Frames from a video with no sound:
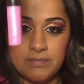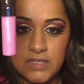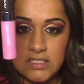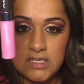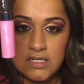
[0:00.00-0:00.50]

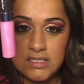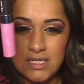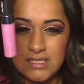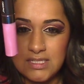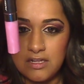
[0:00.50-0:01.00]
As you can see,
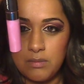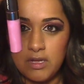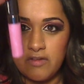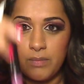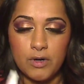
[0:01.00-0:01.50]
it's a little bit
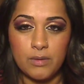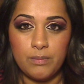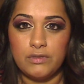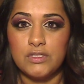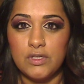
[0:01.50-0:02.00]
of a
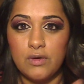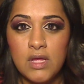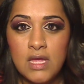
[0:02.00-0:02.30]
purple, so